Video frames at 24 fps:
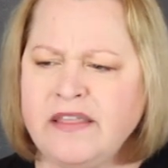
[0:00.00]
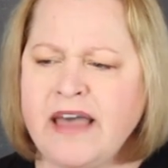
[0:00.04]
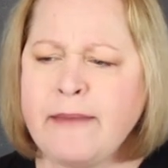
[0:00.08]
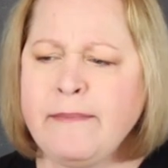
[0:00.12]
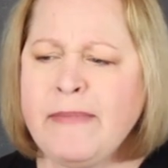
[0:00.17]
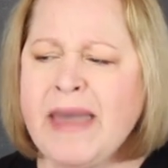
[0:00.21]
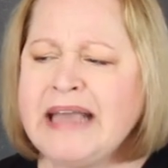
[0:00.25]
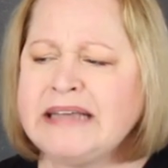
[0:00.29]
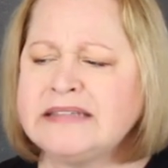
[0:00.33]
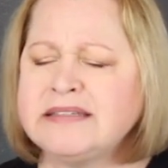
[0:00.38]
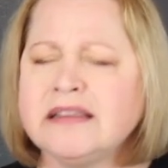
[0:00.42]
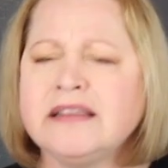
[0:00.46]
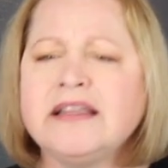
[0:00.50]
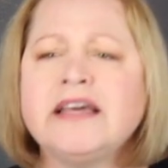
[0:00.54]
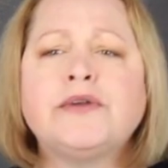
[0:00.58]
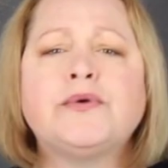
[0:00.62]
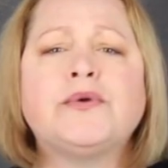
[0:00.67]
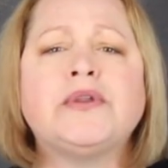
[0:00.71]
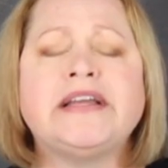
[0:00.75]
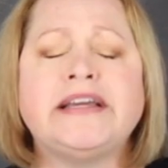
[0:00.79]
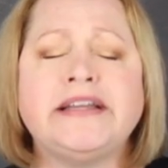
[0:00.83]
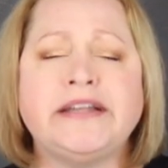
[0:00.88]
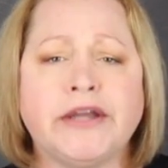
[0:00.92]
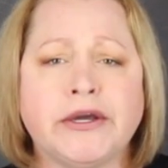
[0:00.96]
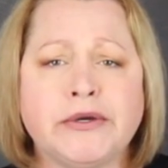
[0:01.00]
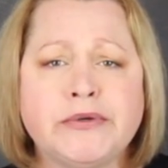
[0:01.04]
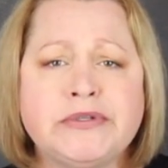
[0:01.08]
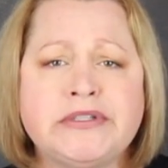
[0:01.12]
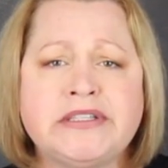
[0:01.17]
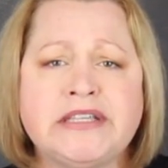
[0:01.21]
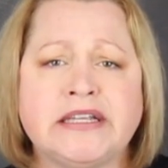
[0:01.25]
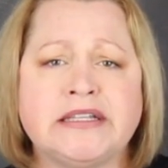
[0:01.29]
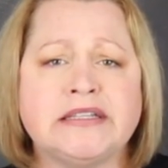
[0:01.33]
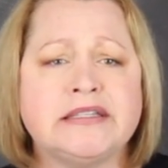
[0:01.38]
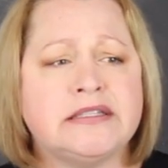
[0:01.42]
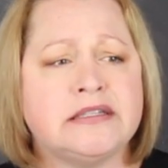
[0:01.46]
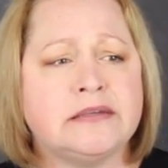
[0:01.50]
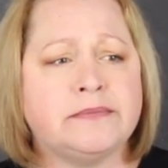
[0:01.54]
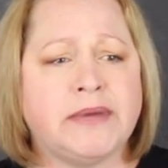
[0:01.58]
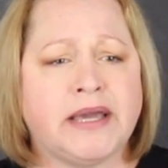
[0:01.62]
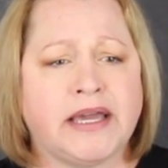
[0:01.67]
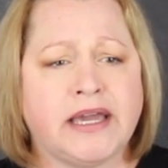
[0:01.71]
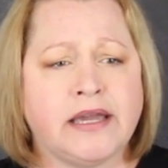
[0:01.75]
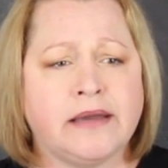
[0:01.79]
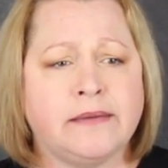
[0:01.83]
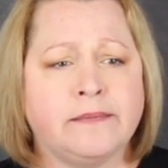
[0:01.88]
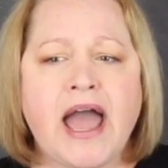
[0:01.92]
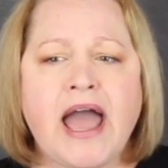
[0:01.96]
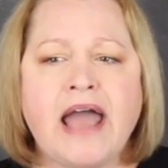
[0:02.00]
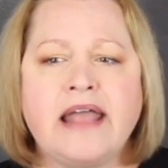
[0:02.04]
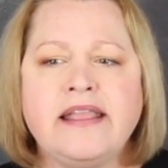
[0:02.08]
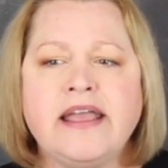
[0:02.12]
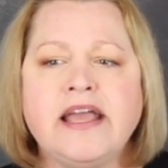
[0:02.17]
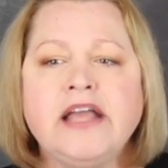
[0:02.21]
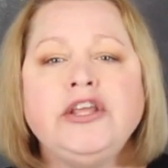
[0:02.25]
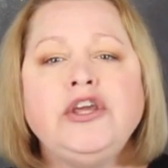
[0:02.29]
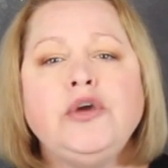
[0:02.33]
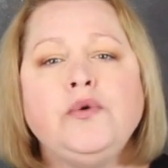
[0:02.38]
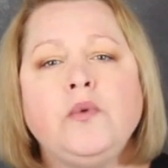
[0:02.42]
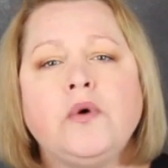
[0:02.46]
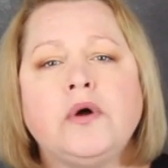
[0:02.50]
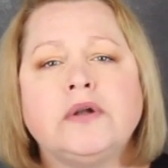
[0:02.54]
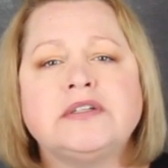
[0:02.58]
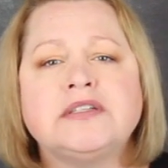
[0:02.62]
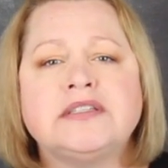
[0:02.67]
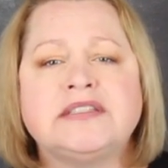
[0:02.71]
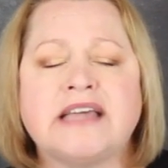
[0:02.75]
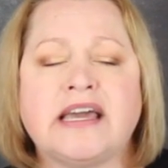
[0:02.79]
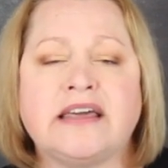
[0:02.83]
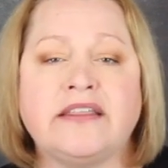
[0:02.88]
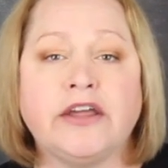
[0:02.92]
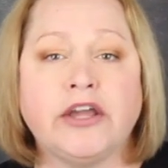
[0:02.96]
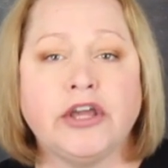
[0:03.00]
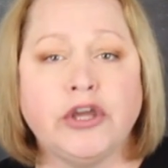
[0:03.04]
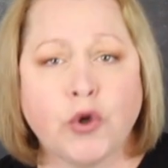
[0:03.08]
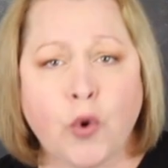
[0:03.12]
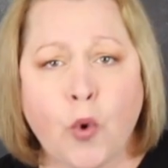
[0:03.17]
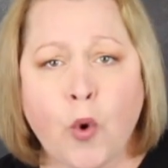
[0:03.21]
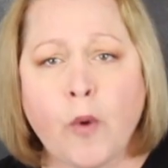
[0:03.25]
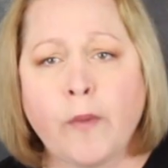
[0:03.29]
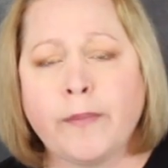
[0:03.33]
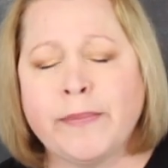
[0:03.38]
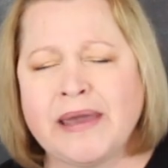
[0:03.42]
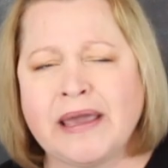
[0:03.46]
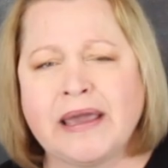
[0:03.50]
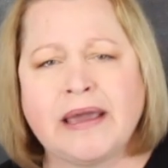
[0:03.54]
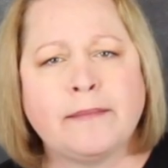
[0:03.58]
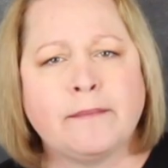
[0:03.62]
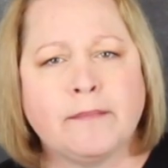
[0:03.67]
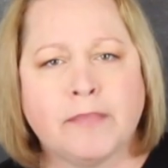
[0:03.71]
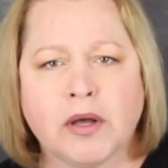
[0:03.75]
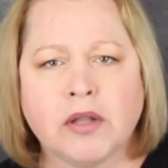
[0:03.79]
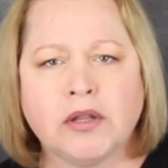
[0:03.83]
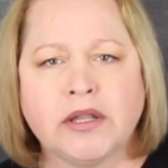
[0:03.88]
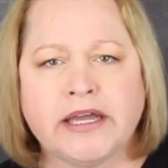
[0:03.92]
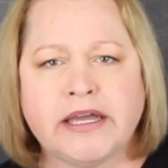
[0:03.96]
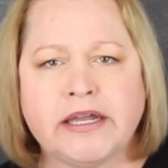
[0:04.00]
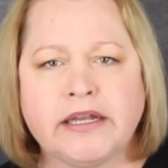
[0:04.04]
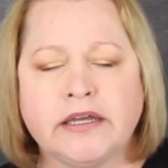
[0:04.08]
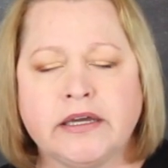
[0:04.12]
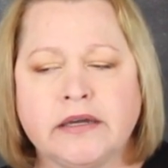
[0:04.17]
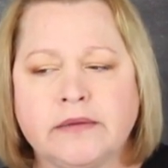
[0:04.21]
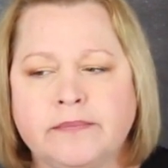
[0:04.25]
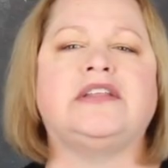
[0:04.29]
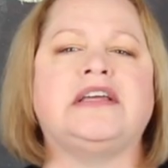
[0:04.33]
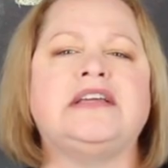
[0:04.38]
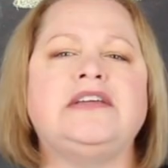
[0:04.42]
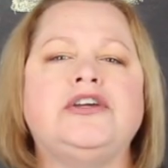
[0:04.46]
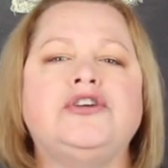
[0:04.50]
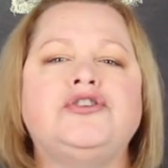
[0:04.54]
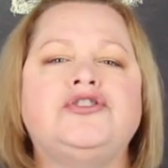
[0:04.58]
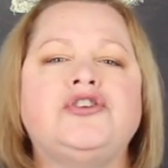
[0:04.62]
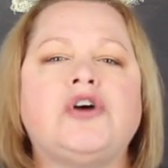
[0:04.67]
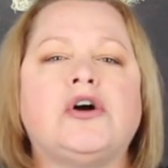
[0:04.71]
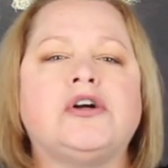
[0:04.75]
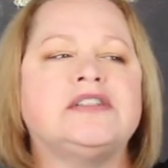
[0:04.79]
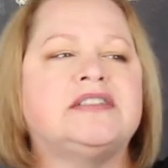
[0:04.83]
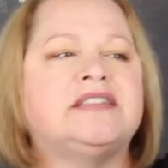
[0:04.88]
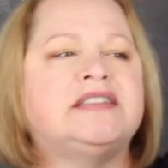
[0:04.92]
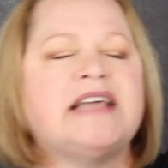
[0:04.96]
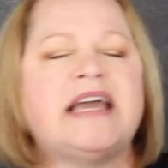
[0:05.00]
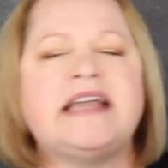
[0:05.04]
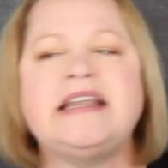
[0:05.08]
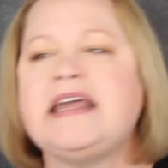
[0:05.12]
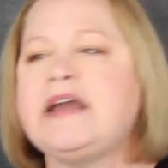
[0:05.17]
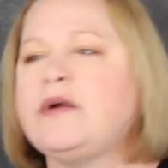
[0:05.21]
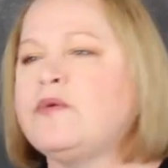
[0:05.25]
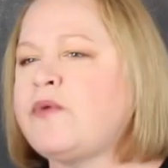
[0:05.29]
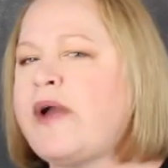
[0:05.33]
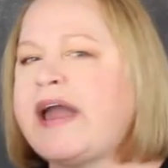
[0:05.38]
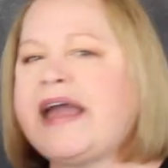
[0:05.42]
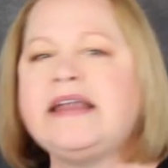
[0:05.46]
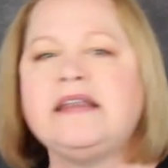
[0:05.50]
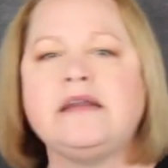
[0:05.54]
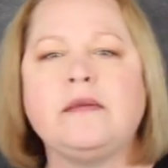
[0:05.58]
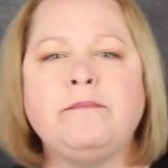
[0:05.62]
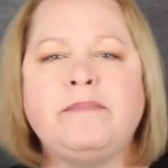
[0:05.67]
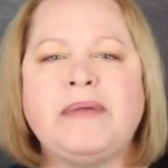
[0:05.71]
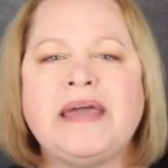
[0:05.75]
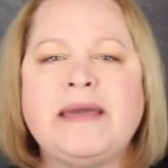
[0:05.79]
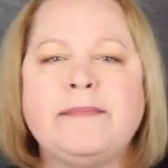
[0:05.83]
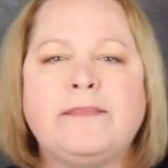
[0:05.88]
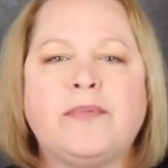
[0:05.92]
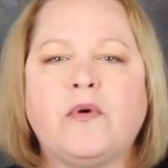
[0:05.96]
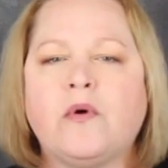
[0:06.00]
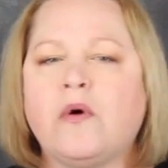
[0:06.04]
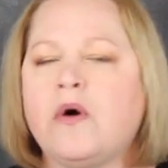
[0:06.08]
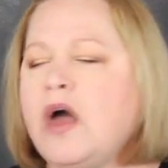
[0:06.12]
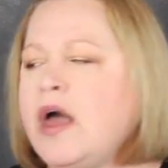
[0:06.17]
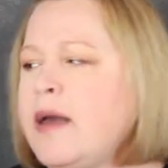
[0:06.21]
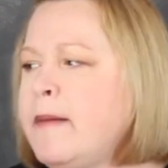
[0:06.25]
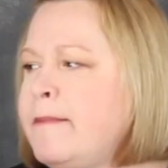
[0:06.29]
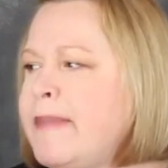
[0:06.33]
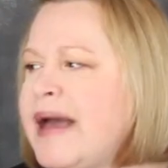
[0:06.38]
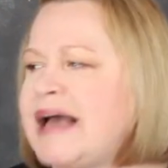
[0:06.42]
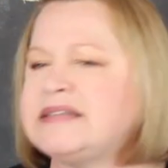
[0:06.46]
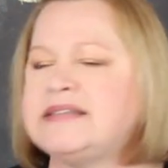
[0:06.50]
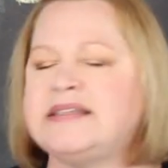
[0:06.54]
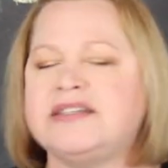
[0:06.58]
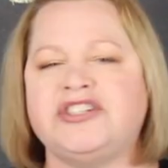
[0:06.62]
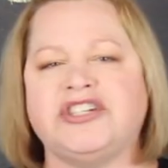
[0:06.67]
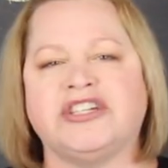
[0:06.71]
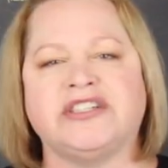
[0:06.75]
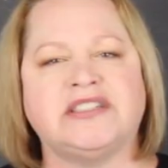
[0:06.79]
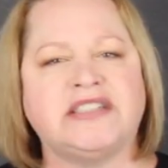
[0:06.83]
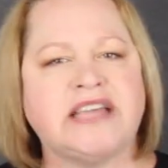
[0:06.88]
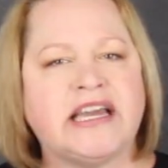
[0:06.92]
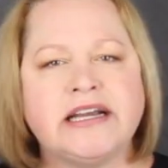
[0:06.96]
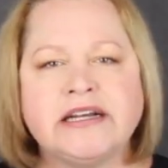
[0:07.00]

That makes literally no sense to me. And then you want to say that you're being bullied. Then you start sending random people messages.